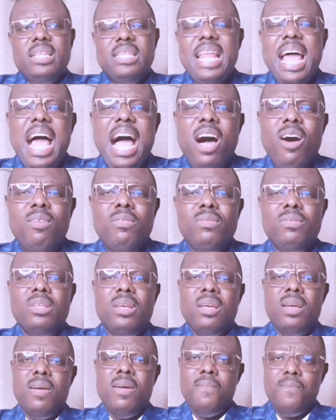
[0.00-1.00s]
Now,
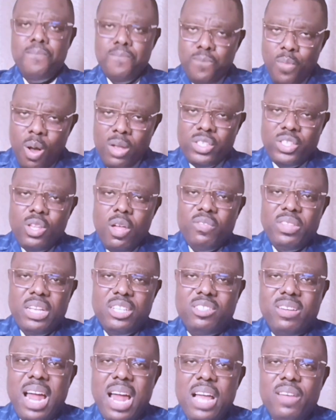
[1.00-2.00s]
most of
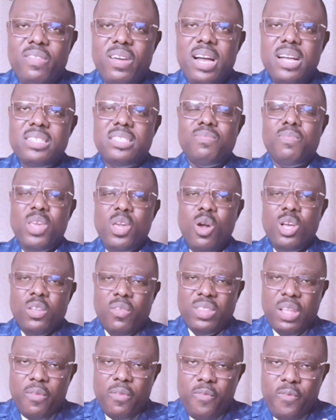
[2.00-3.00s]
the drivers, because
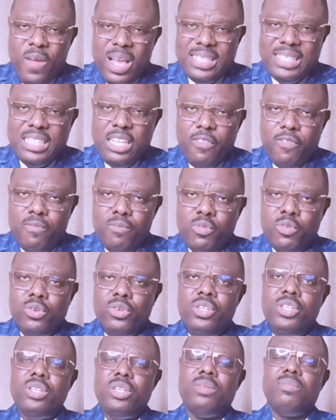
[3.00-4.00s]
of the festive
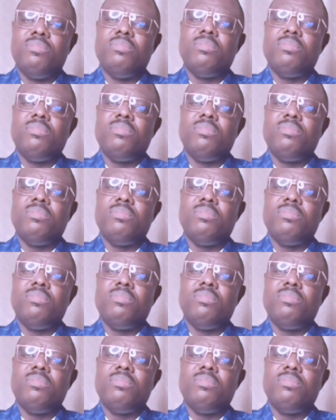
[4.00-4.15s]
mood,